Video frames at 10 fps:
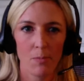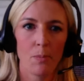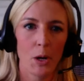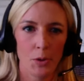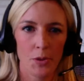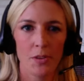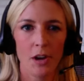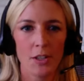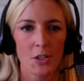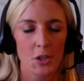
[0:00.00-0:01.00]
both
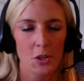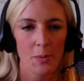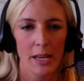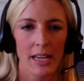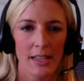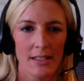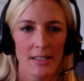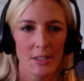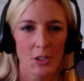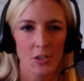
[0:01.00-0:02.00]
on Zoom and
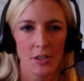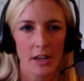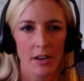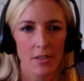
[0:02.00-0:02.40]
in studio?